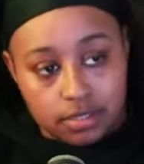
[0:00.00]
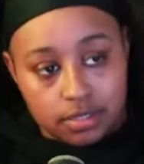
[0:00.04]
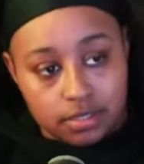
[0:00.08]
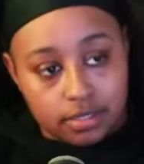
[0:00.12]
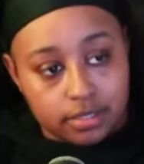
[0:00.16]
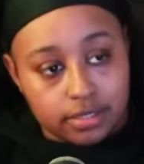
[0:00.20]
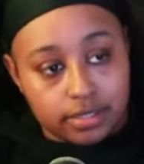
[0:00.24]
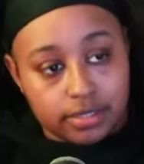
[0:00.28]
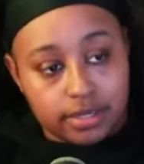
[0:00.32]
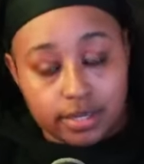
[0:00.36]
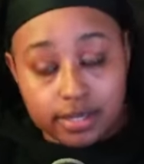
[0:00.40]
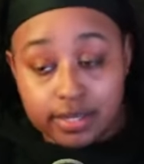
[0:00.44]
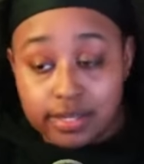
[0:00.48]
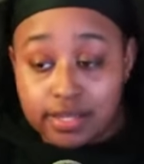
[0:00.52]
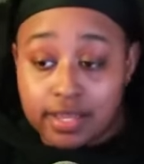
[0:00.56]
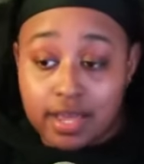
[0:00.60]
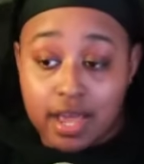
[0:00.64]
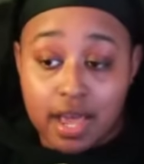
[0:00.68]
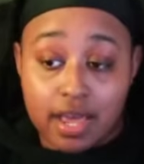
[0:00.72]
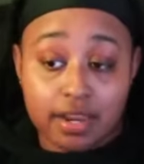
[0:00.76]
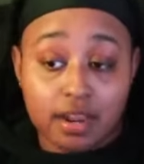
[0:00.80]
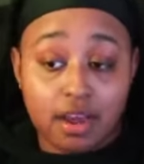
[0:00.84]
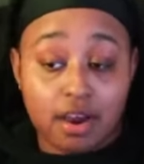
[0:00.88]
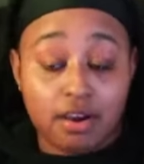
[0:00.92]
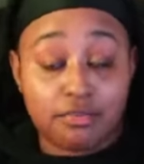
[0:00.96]
Yeah, he
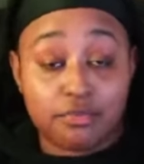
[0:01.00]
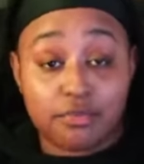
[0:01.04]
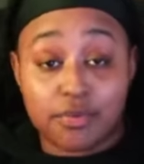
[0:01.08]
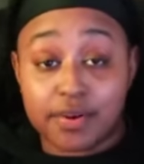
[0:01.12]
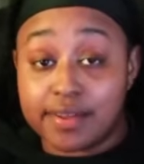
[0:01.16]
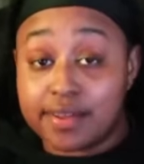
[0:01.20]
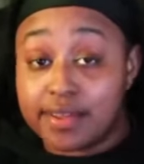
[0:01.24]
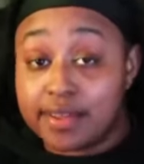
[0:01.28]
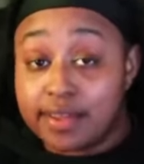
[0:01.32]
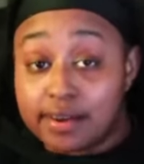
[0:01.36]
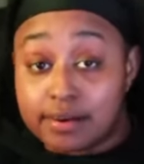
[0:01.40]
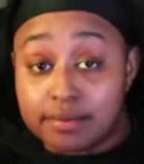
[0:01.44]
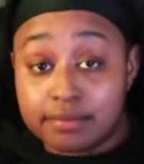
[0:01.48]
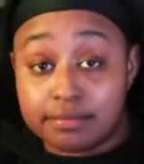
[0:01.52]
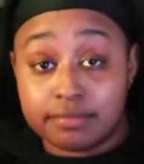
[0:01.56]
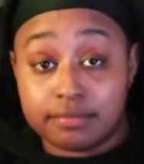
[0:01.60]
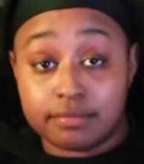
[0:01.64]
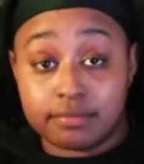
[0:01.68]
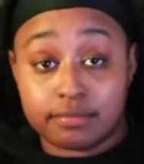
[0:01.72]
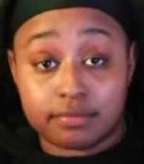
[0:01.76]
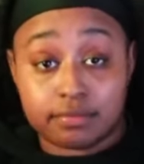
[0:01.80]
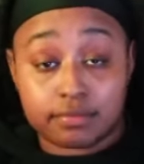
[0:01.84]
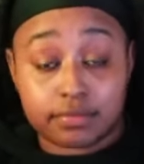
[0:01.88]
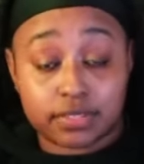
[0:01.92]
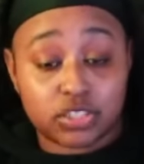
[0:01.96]
got off with him.
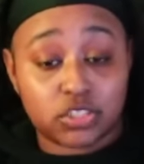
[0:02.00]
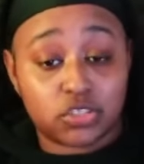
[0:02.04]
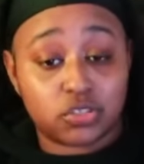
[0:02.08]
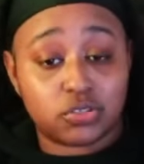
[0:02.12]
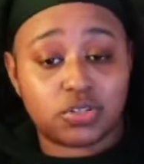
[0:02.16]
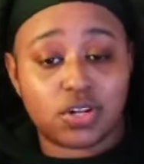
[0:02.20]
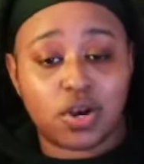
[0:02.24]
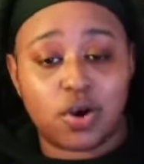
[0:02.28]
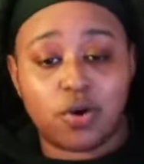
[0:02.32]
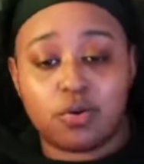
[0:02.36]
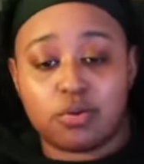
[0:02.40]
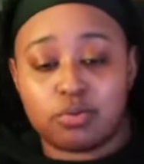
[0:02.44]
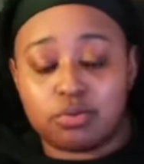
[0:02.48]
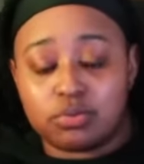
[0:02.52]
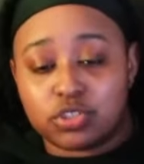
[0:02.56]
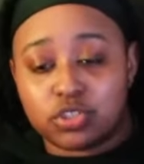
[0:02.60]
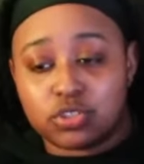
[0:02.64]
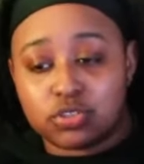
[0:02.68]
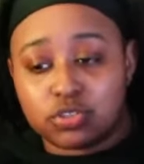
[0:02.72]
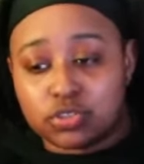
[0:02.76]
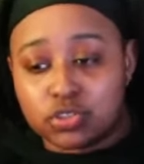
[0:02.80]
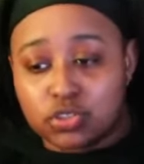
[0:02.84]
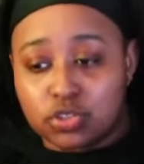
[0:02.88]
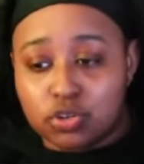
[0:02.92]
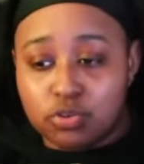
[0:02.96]
You know,
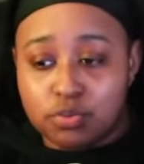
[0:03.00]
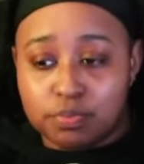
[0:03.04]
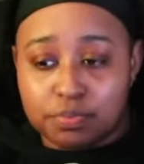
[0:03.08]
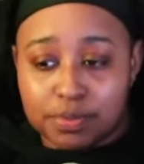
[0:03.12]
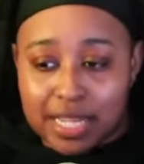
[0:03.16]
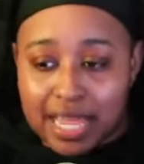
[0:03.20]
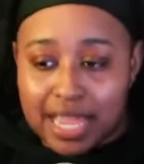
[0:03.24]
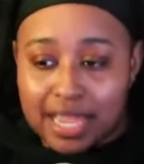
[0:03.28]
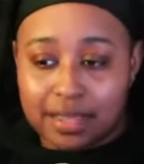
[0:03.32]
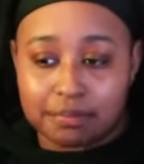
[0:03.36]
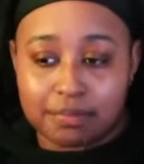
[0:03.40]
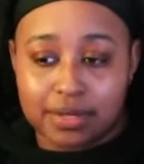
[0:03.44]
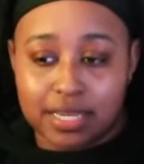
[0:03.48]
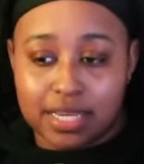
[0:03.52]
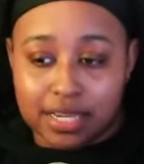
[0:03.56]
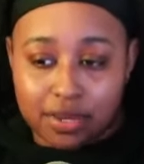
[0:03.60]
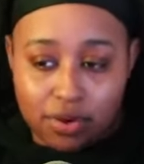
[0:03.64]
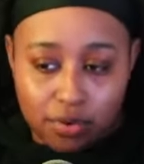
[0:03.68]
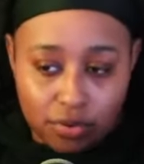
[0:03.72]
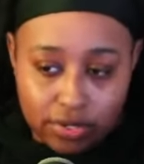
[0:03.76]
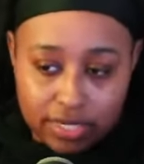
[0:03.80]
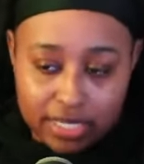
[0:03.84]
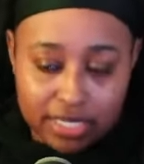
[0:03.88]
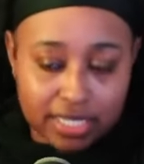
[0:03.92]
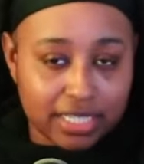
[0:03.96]
two black men
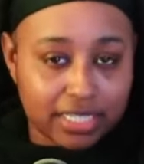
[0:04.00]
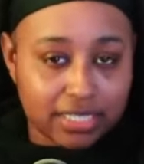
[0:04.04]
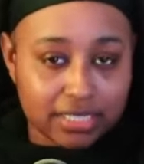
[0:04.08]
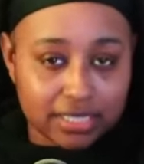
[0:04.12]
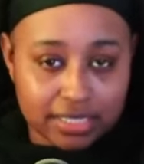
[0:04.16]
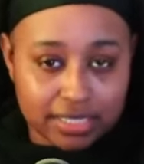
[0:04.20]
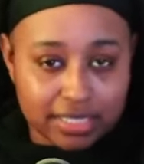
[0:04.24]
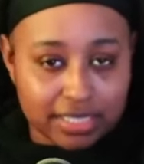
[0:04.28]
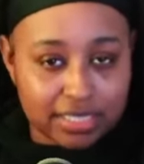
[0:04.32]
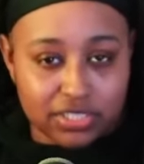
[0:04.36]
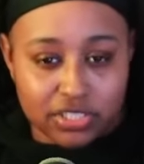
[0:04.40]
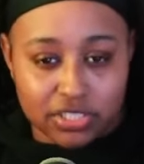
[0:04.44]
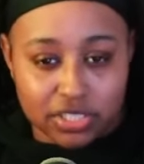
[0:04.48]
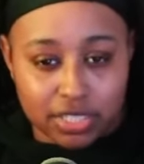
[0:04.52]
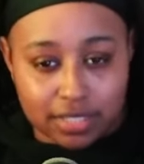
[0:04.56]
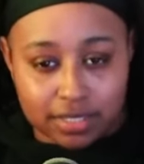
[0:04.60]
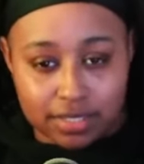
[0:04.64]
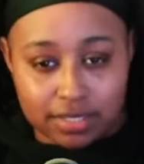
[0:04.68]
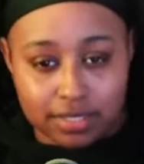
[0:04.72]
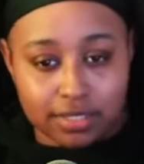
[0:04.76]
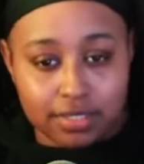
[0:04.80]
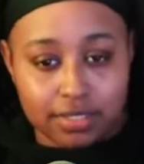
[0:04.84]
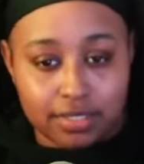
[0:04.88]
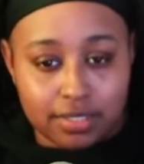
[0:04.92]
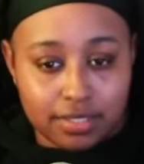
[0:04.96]
going against each
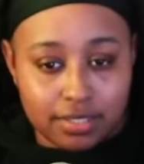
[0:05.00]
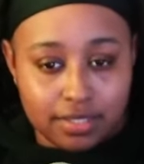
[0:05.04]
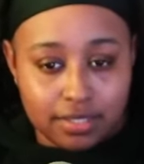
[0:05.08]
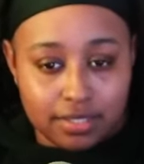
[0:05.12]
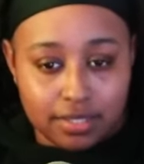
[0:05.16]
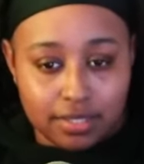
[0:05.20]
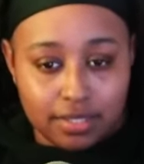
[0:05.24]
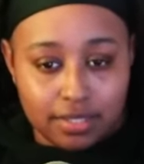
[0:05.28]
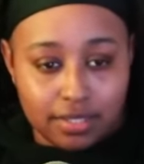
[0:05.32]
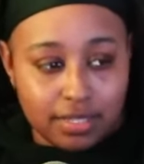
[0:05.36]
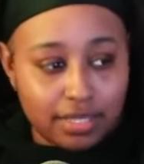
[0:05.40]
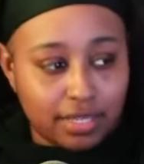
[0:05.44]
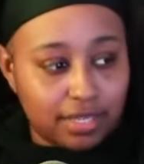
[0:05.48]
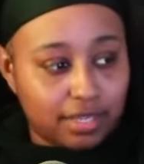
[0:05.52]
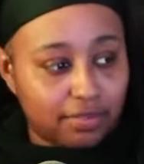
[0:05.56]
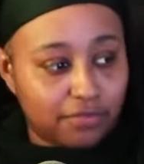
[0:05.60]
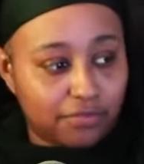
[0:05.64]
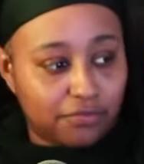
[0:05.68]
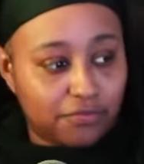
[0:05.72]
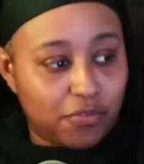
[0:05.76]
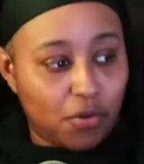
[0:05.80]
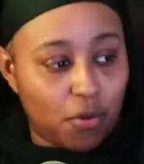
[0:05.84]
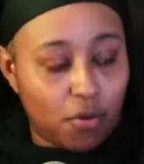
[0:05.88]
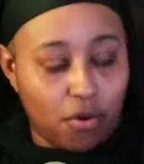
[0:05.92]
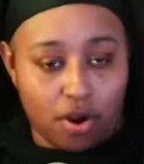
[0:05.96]
other
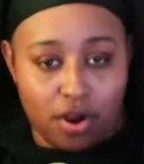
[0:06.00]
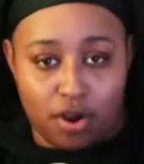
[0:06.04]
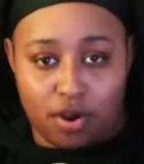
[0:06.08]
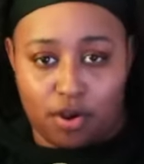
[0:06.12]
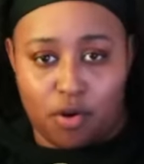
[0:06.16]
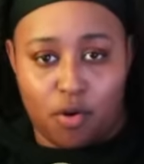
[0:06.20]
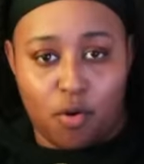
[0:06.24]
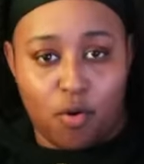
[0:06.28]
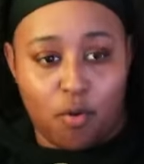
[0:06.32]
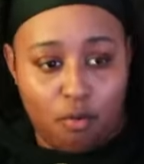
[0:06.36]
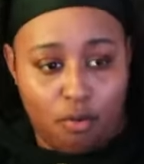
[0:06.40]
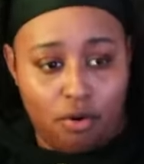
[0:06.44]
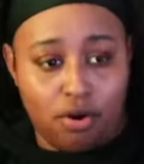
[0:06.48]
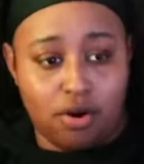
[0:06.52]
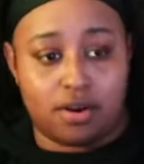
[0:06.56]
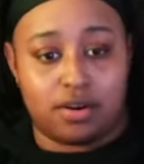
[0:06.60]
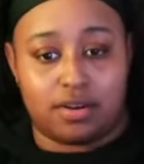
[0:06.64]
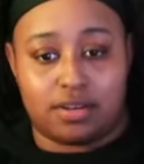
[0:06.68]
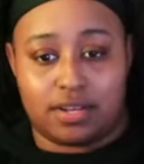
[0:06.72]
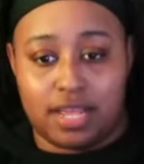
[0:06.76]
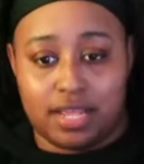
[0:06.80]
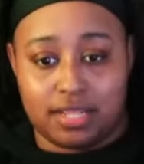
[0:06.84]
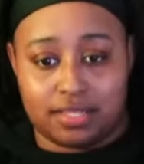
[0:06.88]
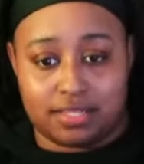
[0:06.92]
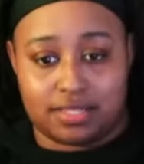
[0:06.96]
for a court.
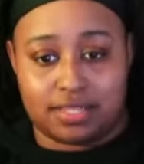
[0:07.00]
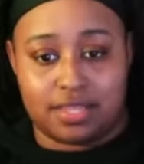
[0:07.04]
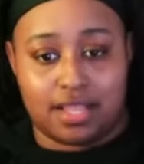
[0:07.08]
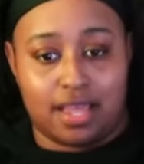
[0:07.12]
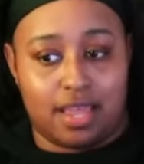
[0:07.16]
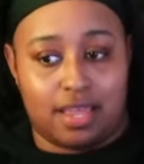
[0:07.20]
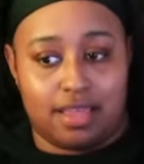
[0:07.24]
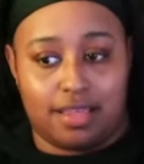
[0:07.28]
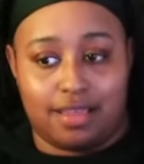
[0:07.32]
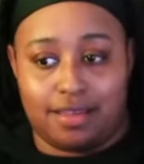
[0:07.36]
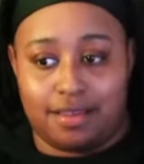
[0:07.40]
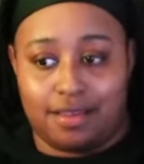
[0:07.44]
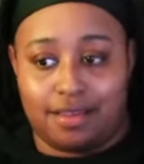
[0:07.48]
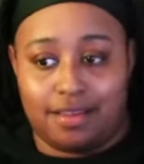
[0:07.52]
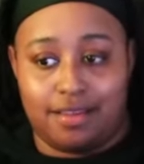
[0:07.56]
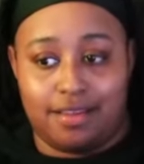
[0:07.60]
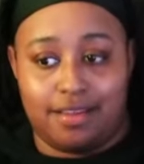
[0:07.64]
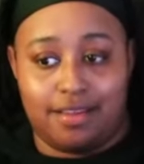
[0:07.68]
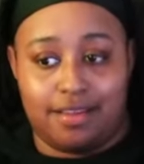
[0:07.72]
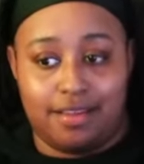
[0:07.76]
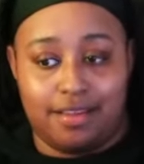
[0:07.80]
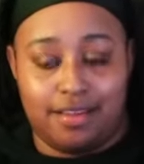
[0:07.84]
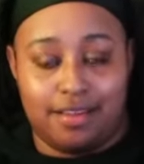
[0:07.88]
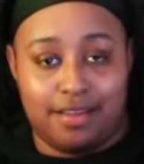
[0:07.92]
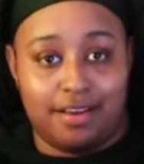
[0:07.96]
That's like
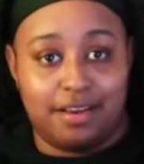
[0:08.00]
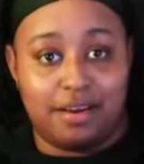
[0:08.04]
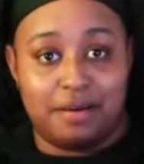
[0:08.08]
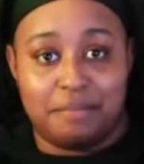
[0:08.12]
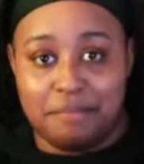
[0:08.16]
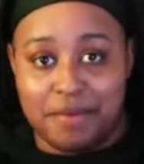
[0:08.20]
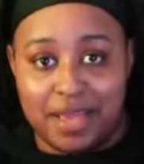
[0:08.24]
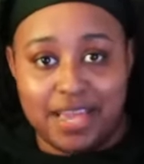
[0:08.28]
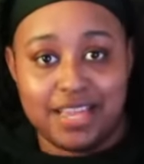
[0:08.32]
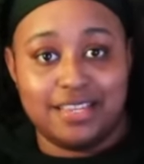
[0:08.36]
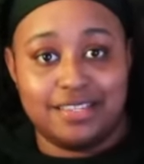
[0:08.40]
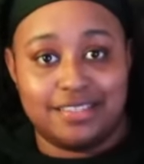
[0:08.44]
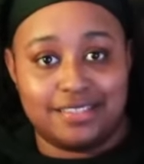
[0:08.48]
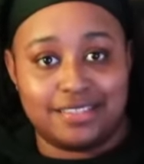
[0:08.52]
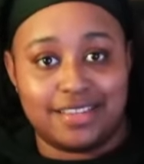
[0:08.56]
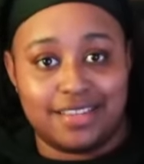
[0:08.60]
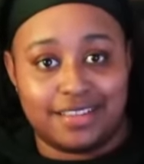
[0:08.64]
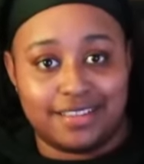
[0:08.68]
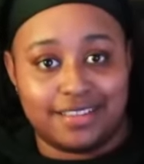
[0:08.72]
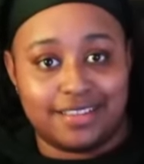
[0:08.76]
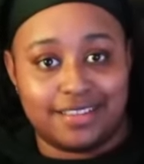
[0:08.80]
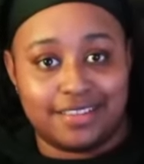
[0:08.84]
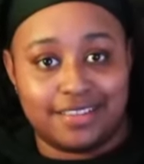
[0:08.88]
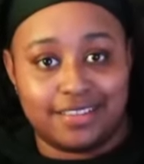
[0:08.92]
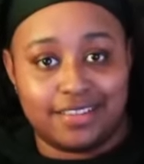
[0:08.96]
amazing,
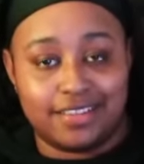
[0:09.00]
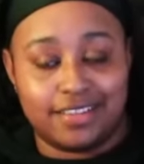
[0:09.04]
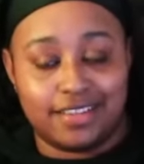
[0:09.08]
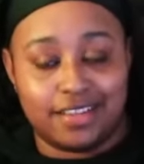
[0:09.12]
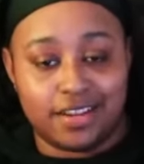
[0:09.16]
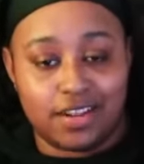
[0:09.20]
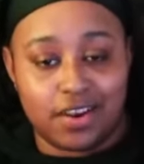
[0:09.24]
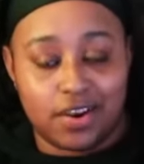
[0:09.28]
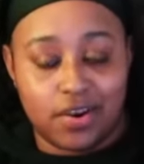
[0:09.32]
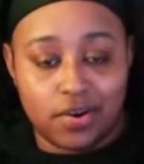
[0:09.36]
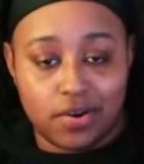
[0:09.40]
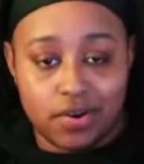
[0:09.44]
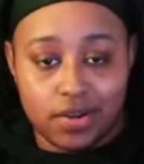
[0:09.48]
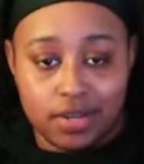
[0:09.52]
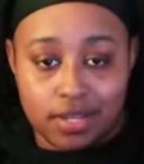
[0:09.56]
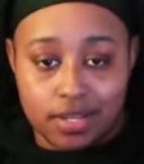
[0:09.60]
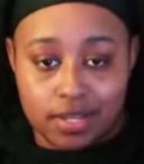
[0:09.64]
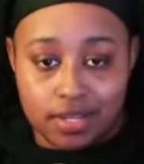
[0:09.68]
you know?